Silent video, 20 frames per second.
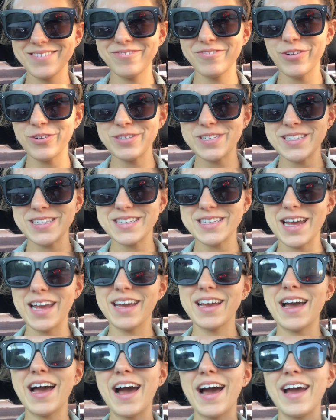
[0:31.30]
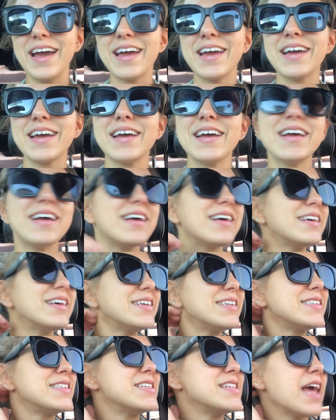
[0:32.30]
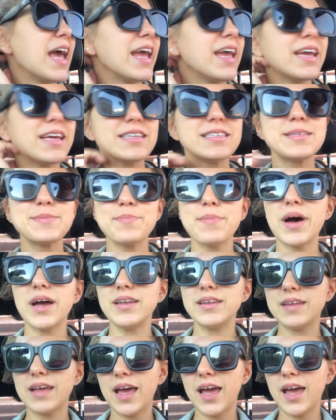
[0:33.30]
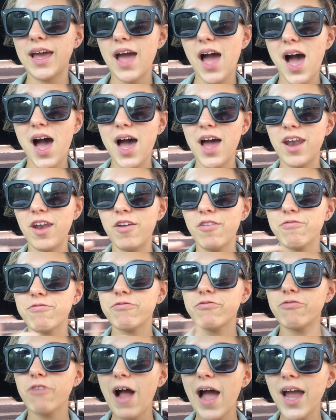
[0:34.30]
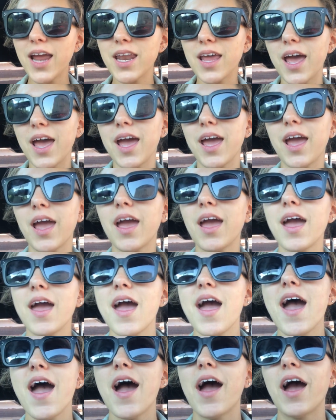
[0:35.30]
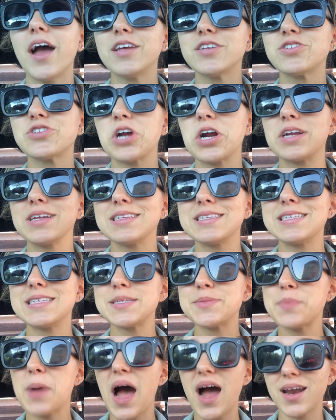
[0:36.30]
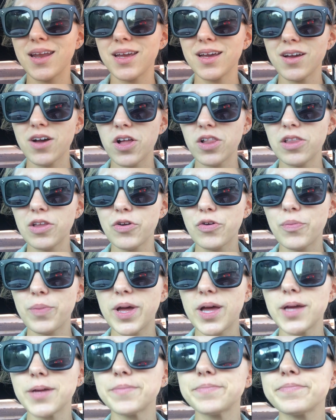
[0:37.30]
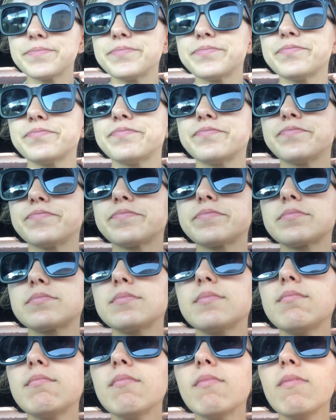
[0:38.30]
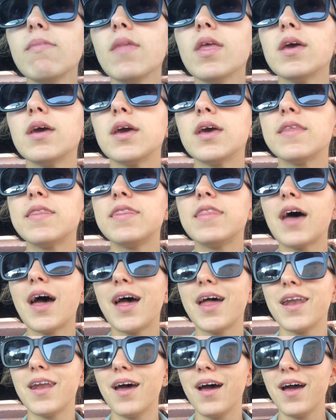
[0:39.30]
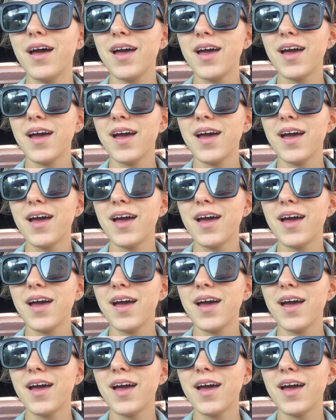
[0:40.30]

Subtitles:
Rosie's saying hi. Today is Monday. On Friday, I started spotting a little bit, and then